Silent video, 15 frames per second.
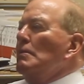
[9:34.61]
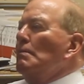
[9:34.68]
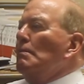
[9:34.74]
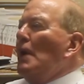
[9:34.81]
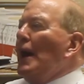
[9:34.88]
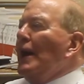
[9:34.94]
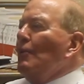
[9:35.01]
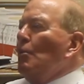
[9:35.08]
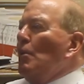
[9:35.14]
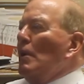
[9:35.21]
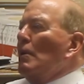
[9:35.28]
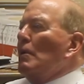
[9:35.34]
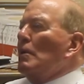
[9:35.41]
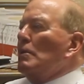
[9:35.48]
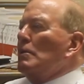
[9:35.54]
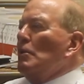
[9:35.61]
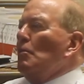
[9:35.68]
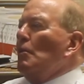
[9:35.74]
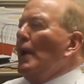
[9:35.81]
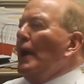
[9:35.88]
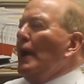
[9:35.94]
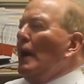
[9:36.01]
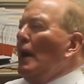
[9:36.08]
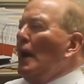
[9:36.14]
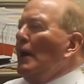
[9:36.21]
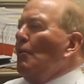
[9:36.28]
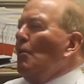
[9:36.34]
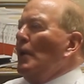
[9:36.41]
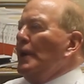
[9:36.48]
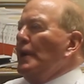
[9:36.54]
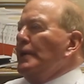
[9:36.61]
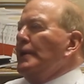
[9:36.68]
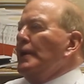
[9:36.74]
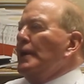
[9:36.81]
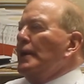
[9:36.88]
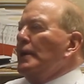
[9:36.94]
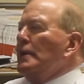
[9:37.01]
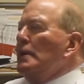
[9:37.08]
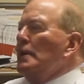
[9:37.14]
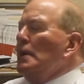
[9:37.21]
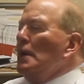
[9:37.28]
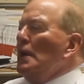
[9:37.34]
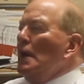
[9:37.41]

my work the way I want it done